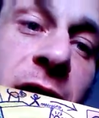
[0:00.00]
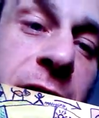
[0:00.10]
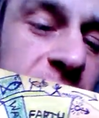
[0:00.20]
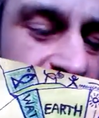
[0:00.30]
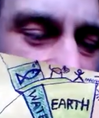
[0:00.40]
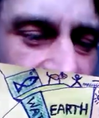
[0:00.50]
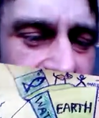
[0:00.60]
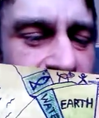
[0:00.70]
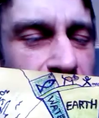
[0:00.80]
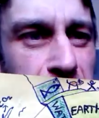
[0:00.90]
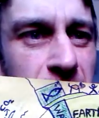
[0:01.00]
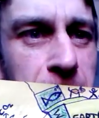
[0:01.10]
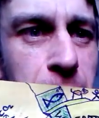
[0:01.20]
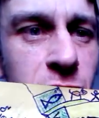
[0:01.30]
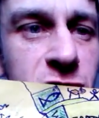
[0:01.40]
And the sixth day may
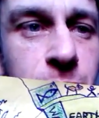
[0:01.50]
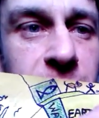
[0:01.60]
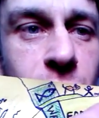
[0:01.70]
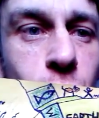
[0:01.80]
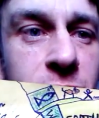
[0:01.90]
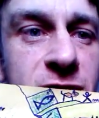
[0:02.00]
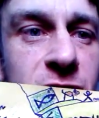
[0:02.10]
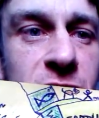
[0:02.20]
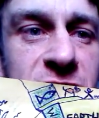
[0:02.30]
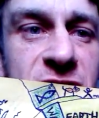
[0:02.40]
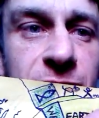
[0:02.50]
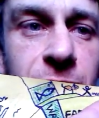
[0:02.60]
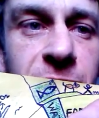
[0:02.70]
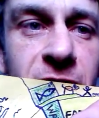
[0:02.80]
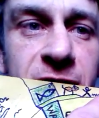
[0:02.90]
possibly cut into the
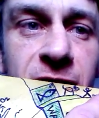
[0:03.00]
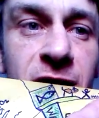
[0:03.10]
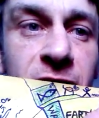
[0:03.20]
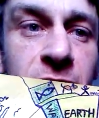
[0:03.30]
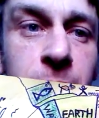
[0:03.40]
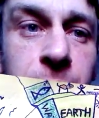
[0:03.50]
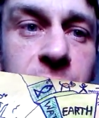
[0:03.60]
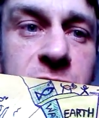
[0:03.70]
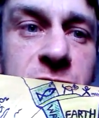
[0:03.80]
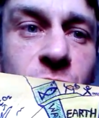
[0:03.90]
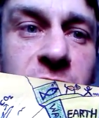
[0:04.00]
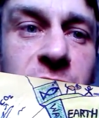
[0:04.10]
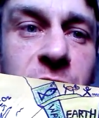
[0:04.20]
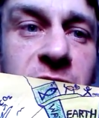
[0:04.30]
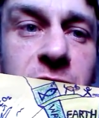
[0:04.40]
seventh day, because right
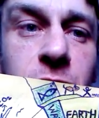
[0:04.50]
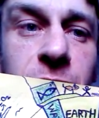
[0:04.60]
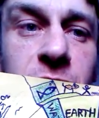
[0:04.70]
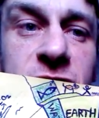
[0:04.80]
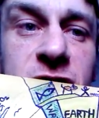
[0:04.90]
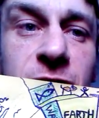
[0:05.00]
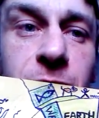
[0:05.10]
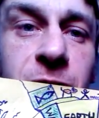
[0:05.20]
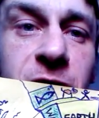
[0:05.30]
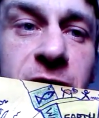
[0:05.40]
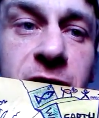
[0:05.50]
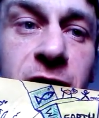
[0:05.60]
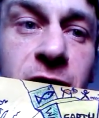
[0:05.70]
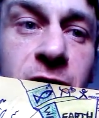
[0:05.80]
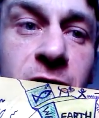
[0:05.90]
at the end of the seventh day,
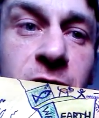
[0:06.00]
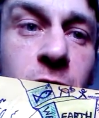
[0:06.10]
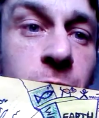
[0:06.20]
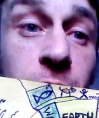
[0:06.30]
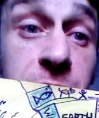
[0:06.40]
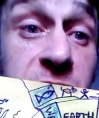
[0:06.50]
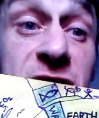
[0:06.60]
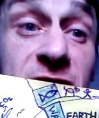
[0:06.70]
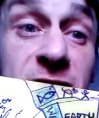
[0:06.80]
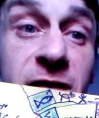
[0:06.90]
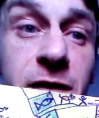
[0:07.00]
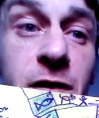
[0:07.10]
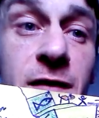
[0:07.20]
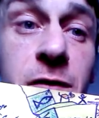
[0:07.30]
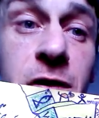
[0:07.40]
of the sixth day
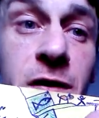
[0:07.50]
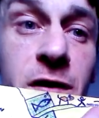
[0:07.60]
rather,